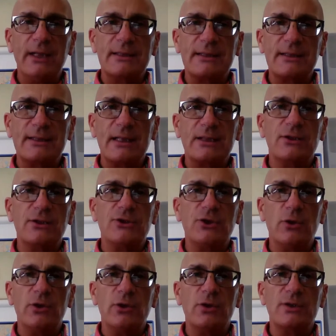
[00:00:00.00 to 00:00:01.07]
I said, to
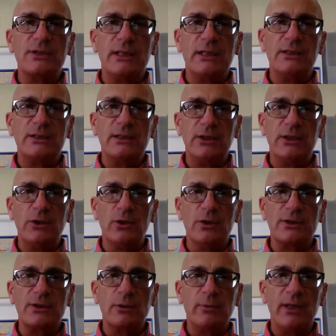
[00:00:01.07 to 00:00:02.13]
juniors and
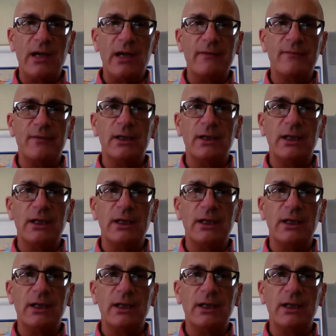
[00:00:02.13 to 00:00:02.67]
seniors, and we have